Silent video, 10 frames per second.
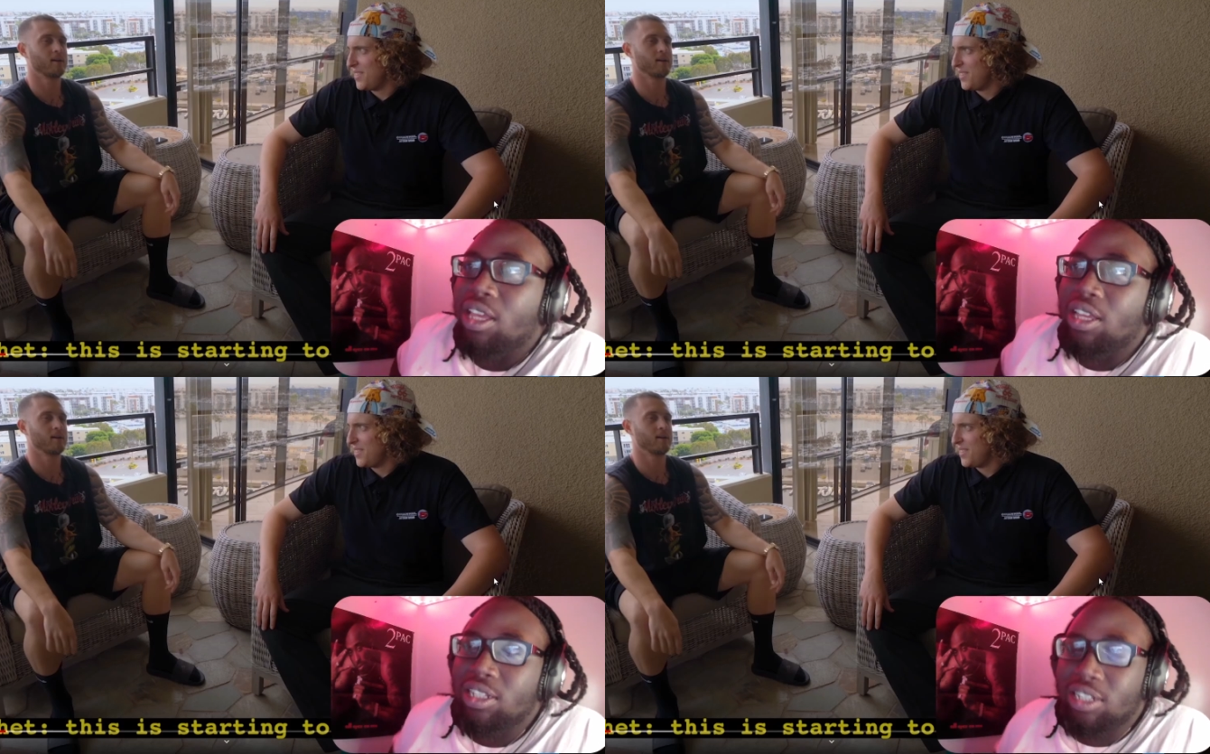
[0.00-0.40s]

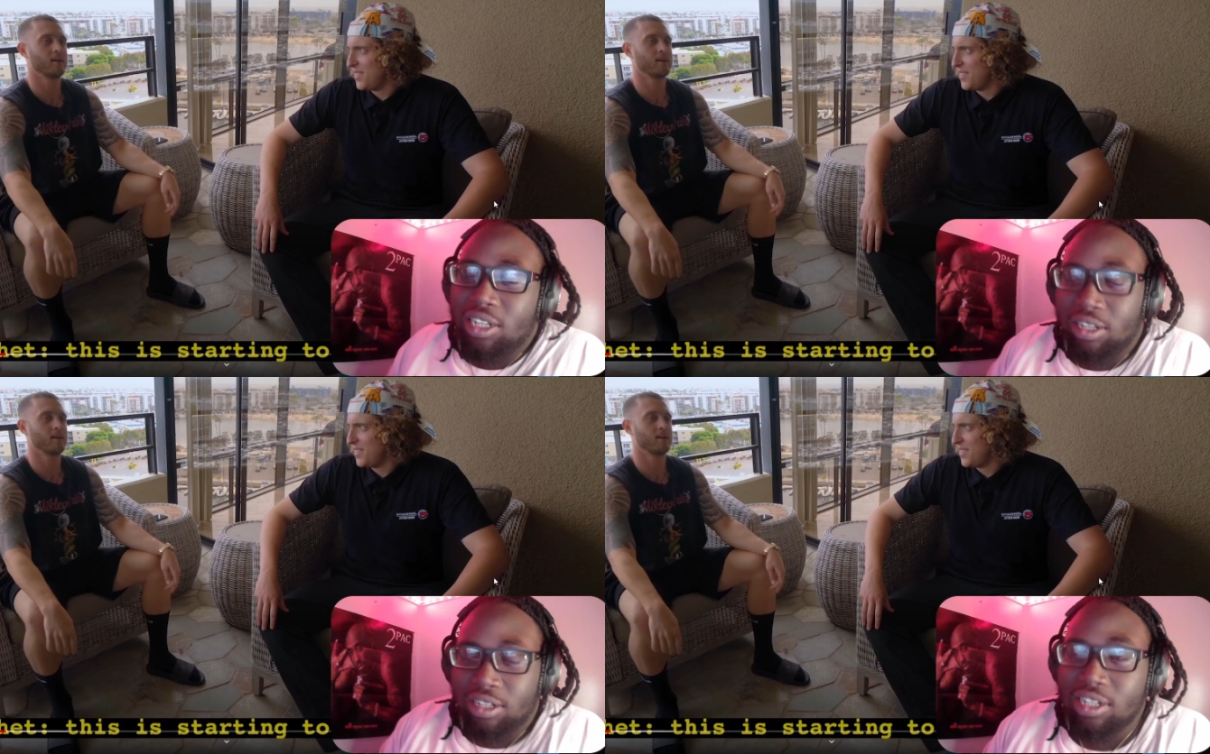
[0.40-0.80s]

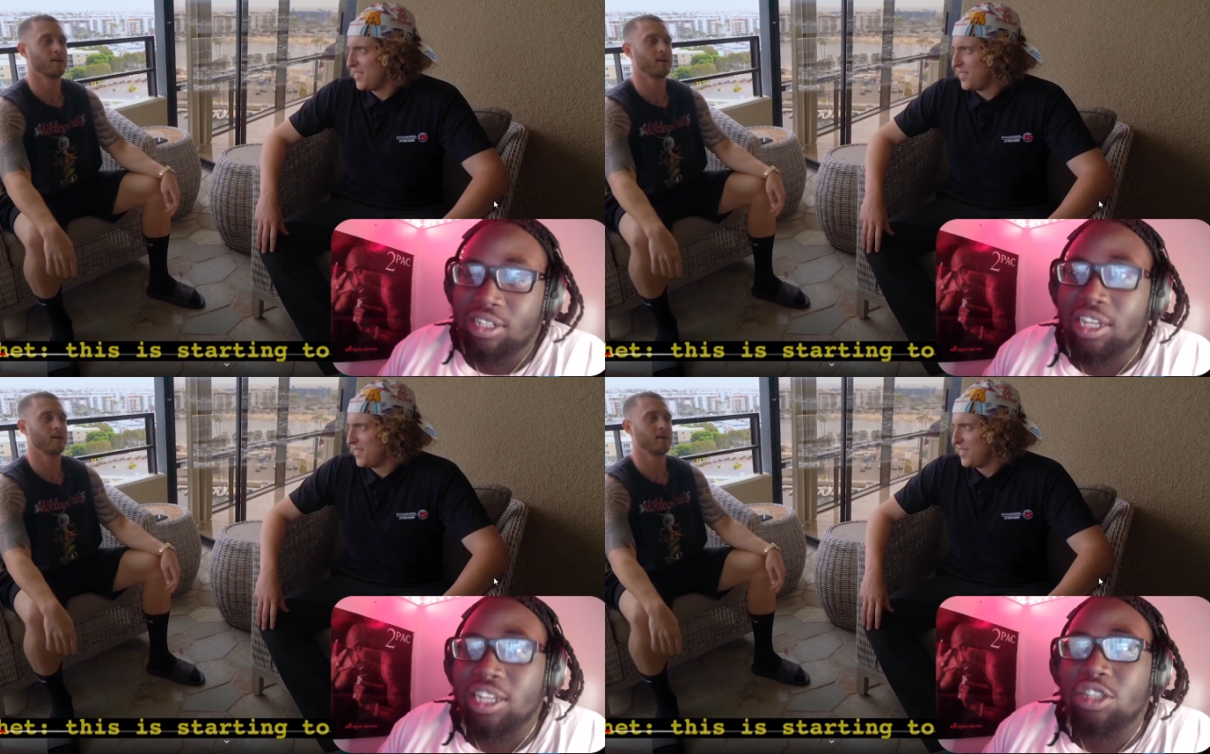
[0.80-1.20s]
Speaker 1: Shit, these
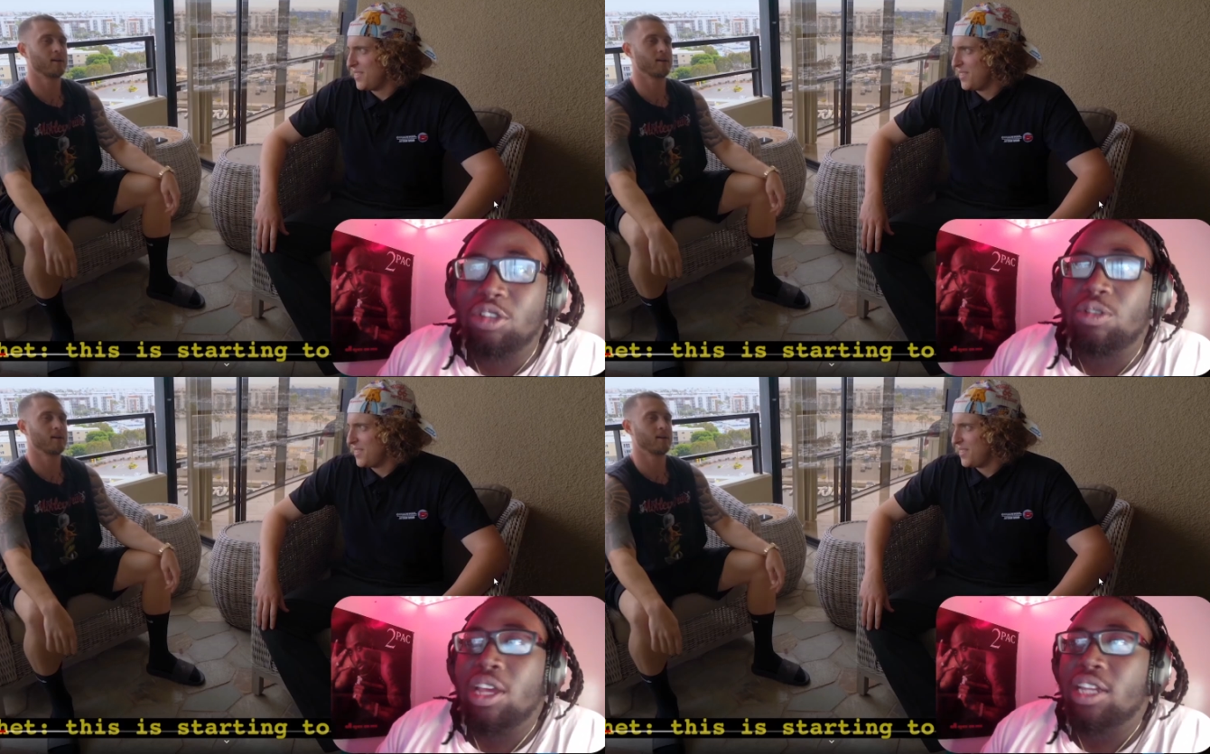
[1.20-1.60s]
niggas
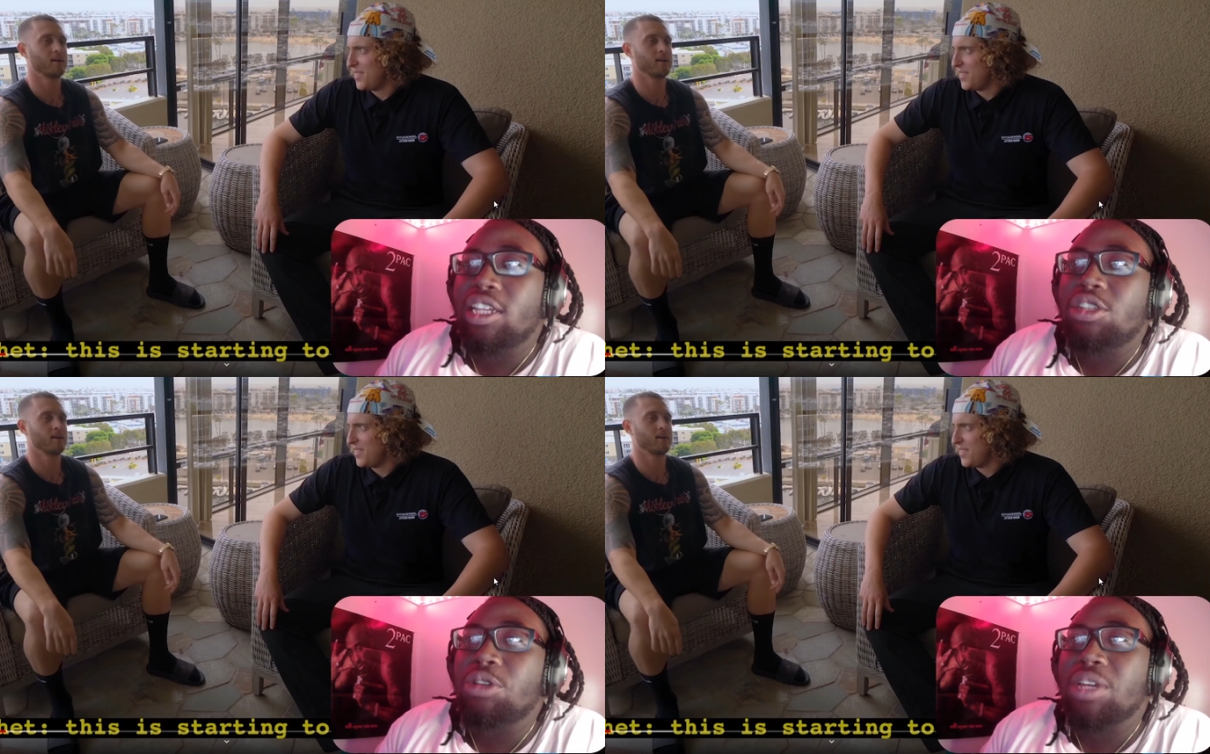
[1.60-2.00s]
two,
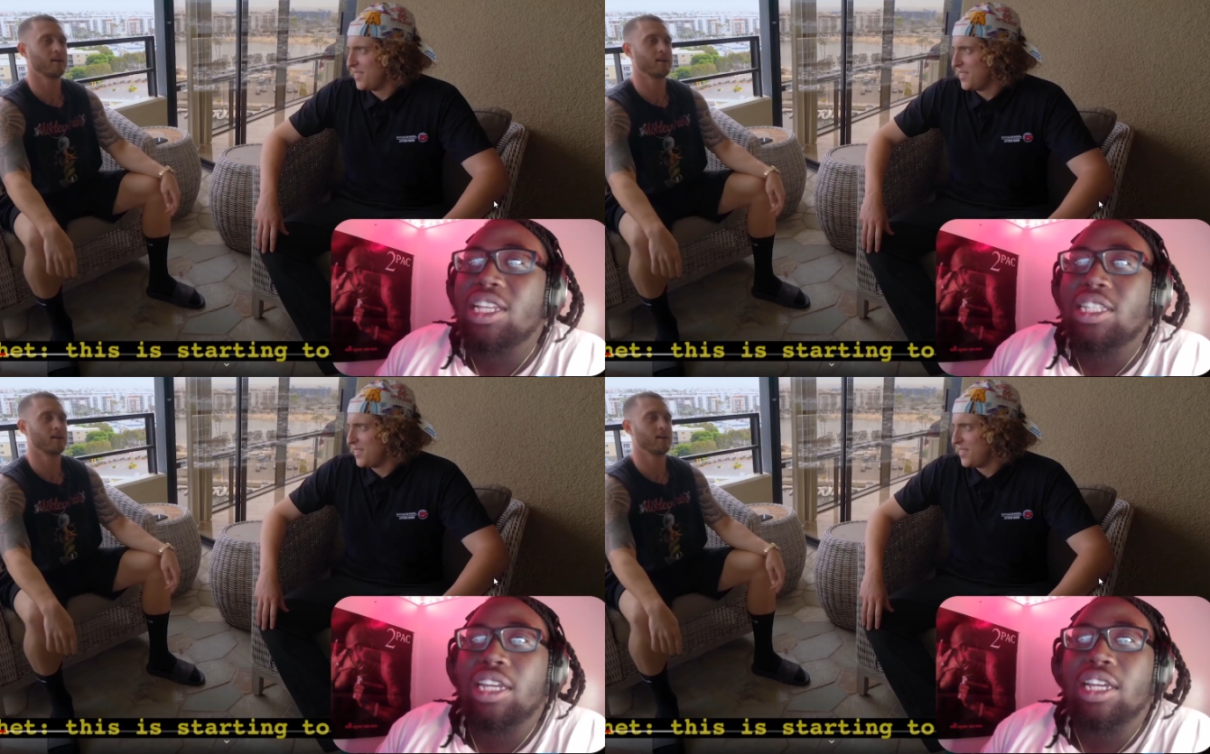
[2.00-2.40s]
these two
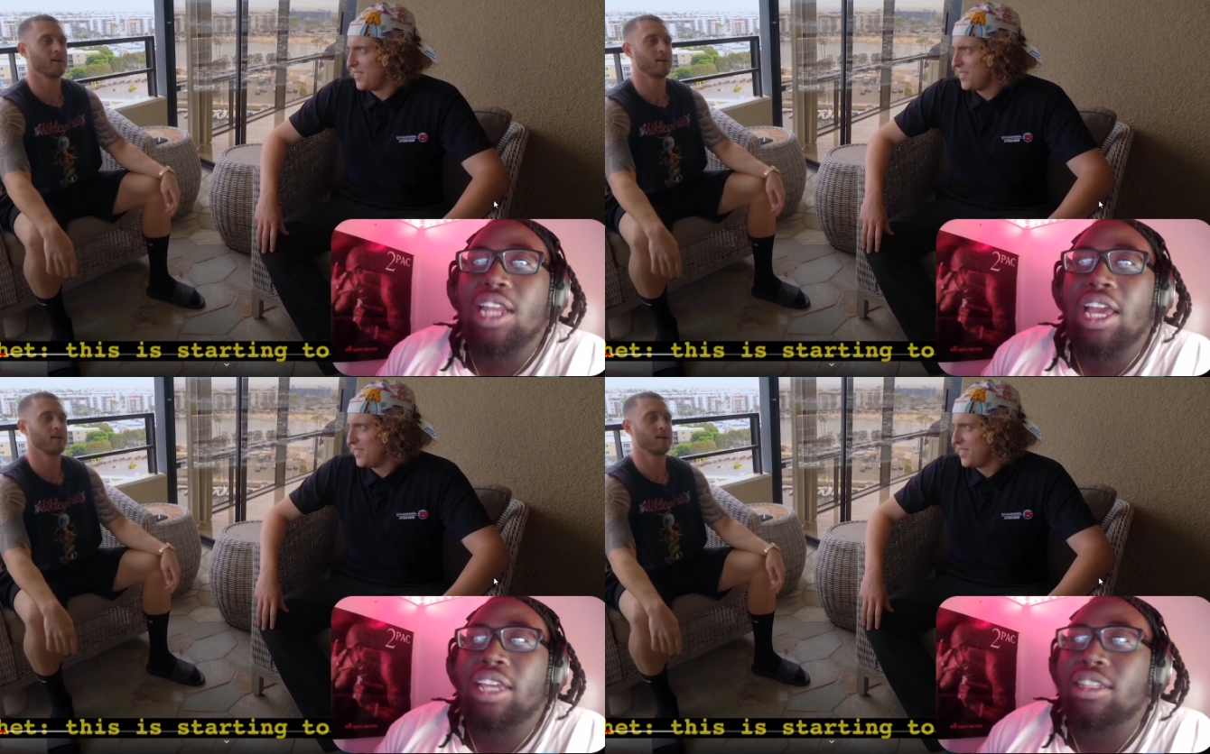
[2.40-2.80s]
niggas look
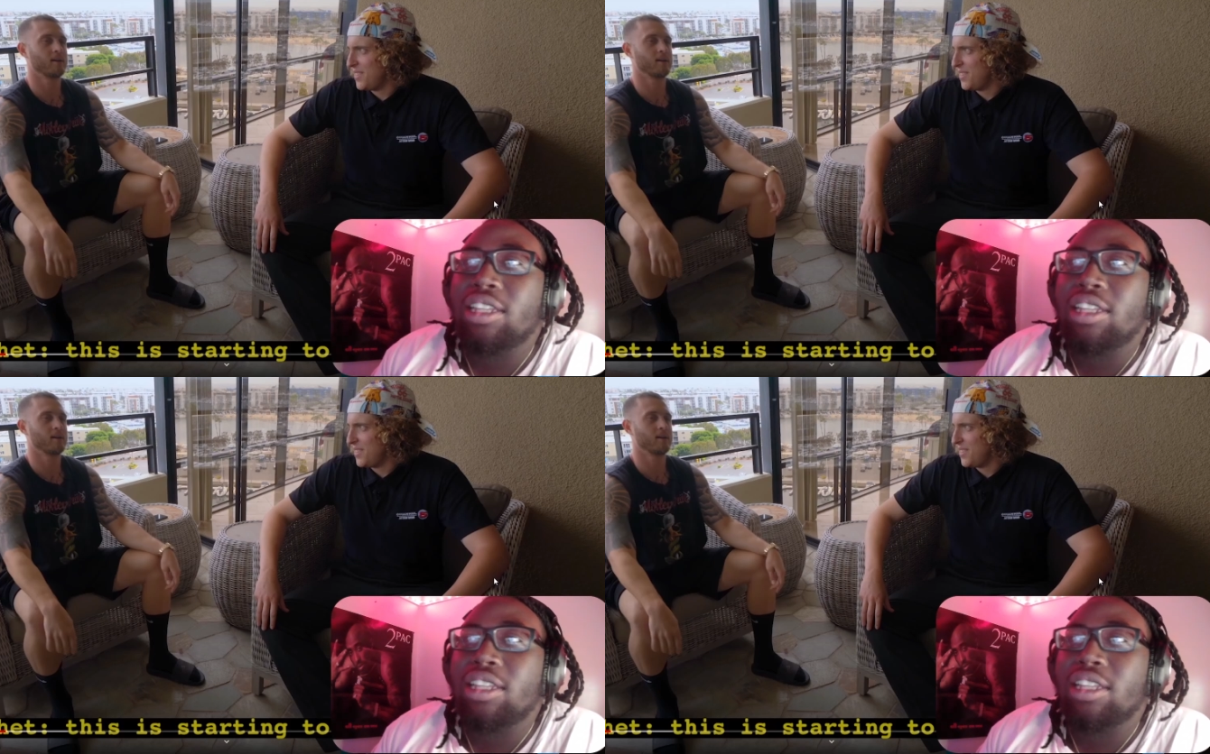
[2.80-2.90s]
alike.